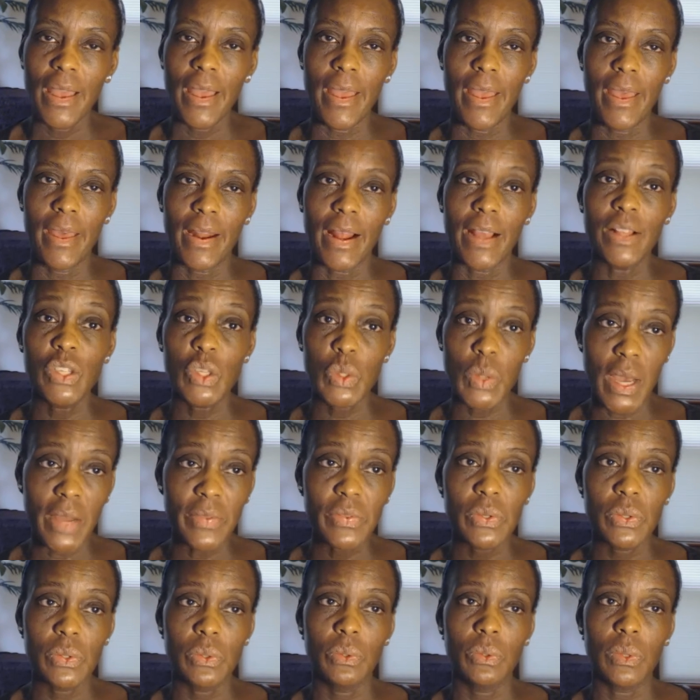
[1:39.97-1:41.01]
And I do
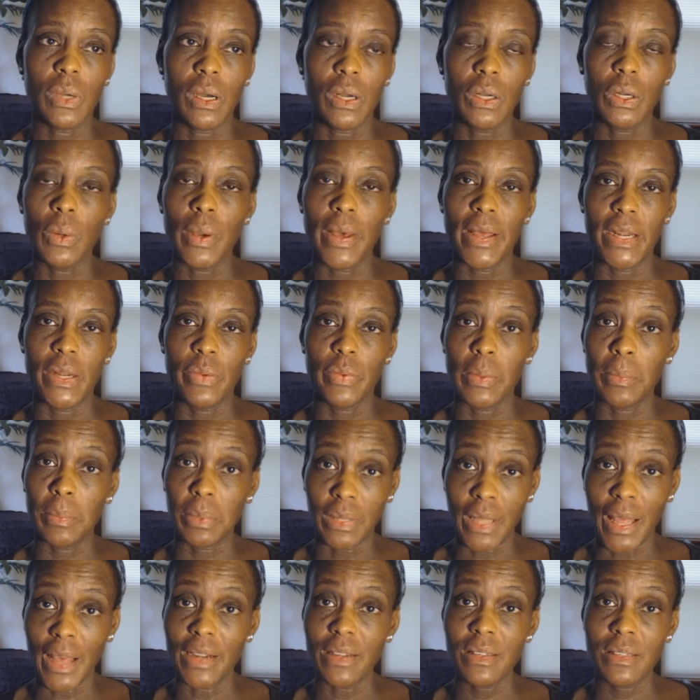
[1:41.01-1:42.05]
have to go ahead and
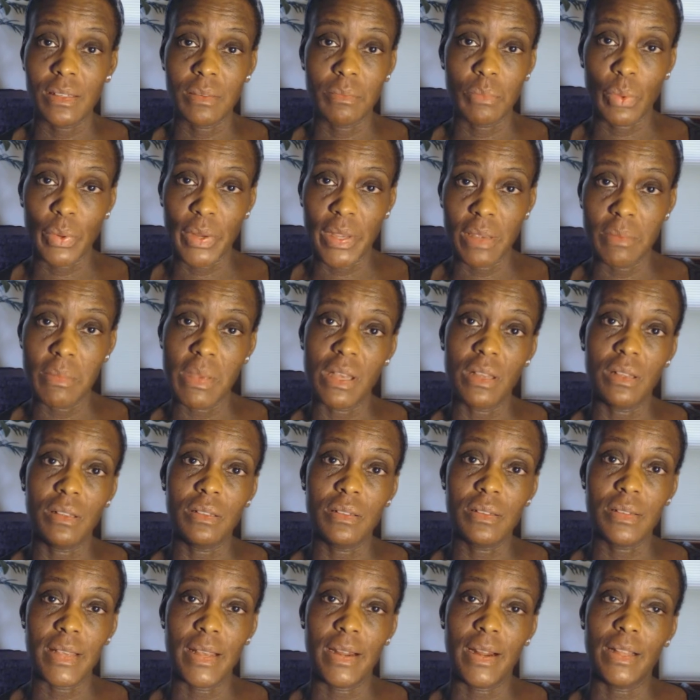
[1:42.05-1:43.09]
reply to some more
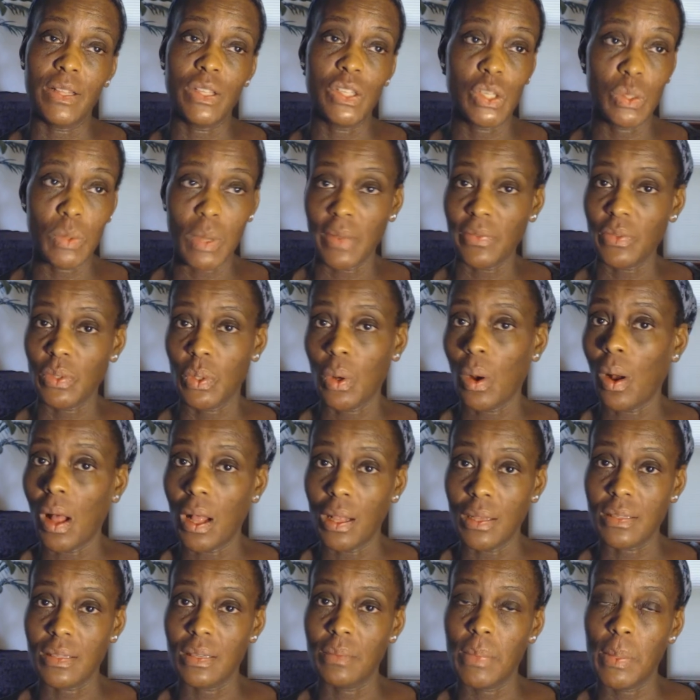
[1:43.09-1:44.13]
emails, and I do have to
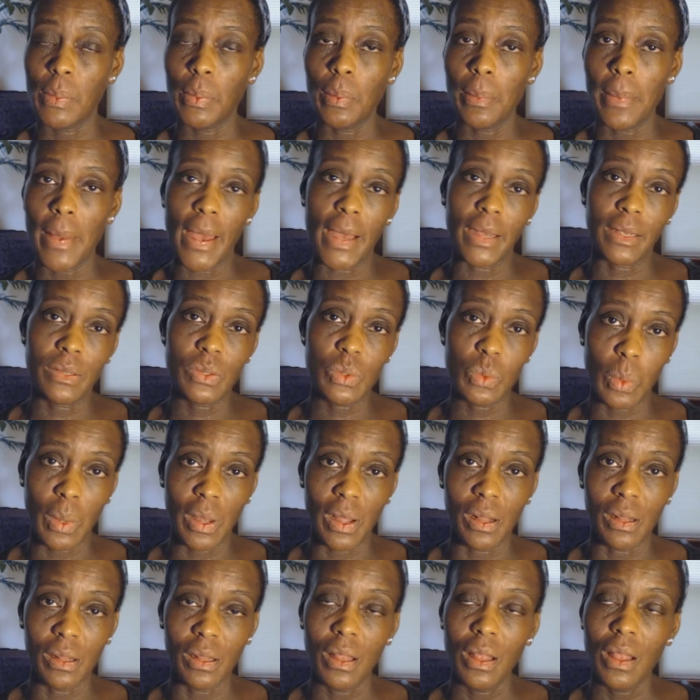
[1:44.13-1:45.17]
call some people back as
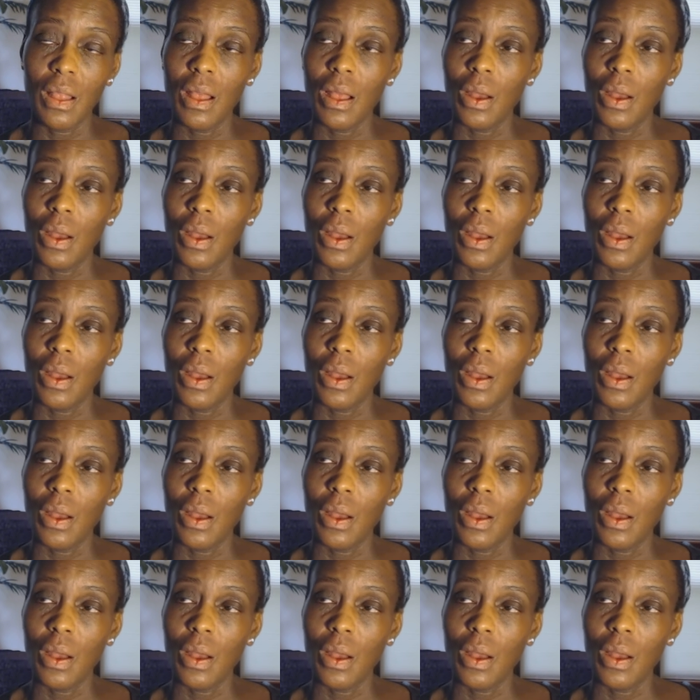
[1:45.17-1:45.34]
well,